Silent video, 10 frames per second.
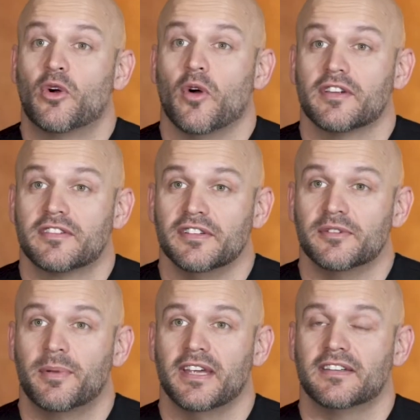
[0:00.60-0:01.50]

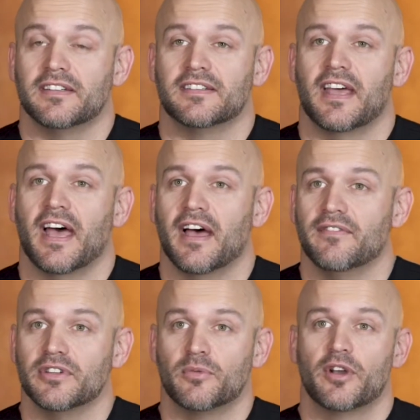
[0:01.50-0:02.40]
questions patients
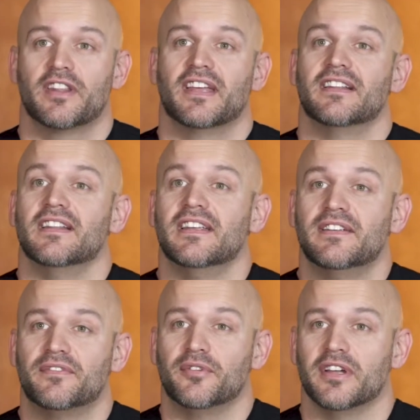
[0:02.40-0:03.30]
have is what do they
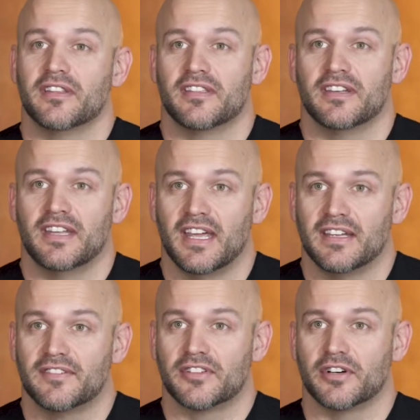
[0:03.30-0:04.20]
leave with the
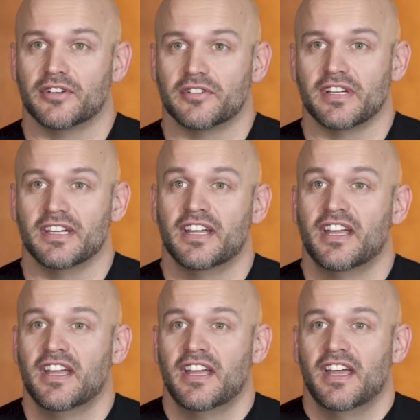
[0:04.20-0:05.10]
day of surgery?
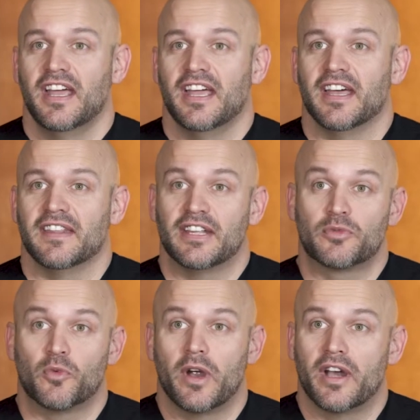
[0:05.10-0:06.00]
And
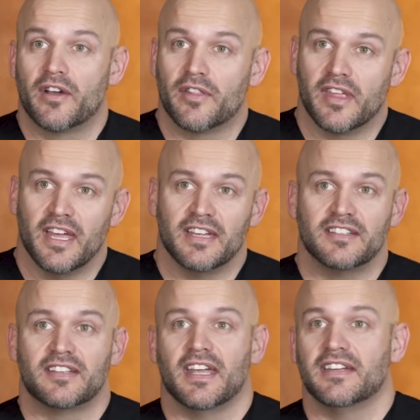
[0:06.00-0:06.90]
that's where the
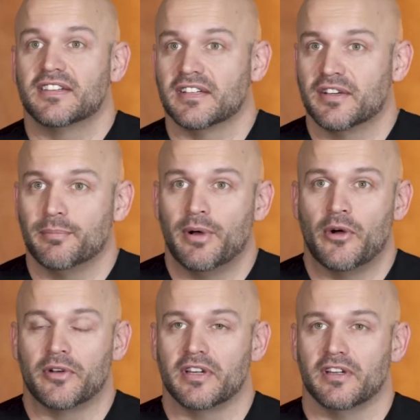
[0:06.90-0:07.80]
education
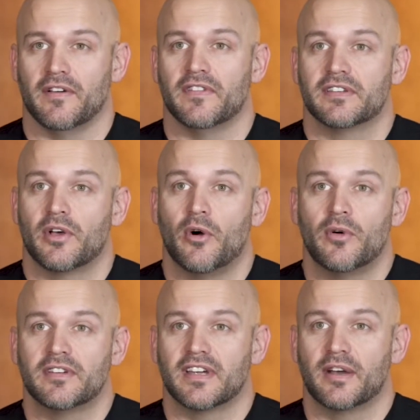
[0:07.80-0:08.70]
component of this
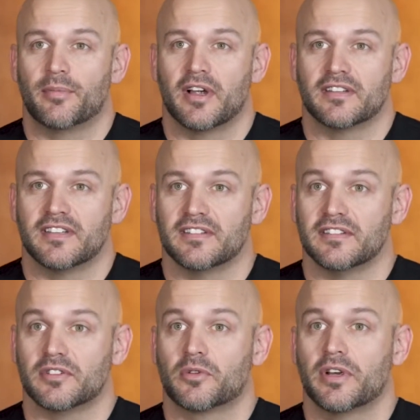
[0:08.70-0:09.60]
whole entire
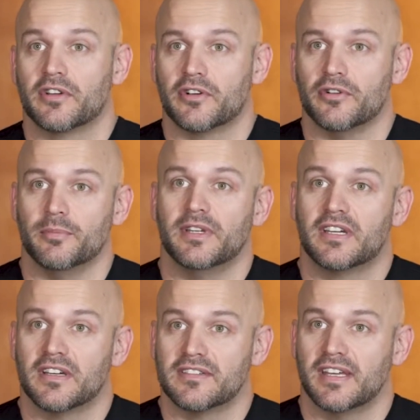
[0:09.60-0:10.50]
process is critical
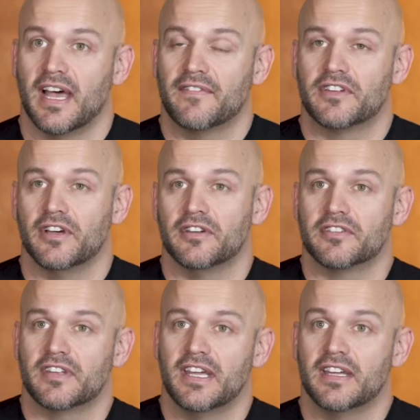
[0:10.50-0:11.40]
because they have to
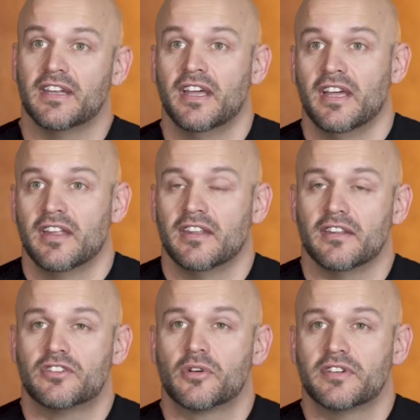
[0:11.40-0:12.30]
understand
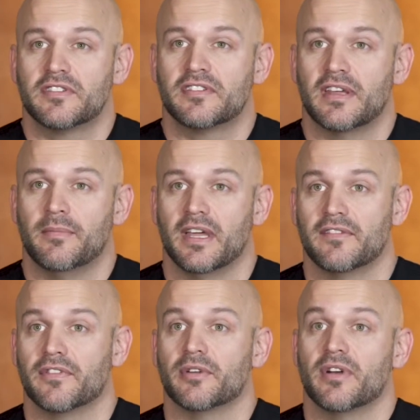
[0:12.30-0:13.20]
that the choices they
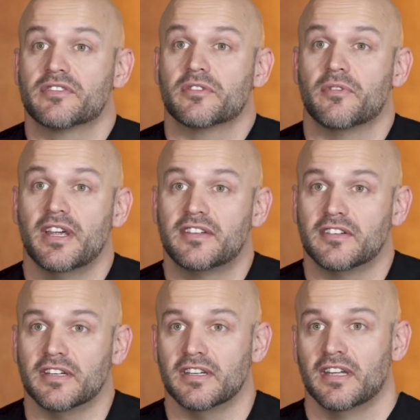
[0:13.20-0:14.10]
make for the
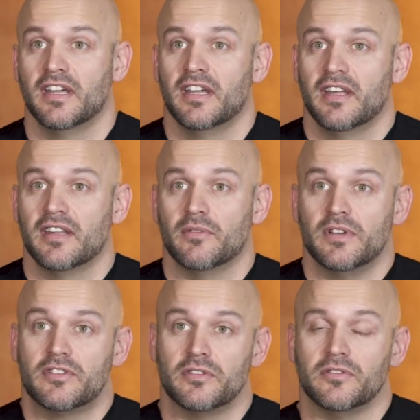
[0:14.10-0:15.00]
restoration that
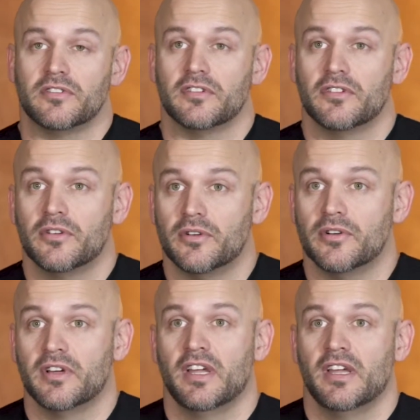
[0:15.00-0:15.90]
we choose to do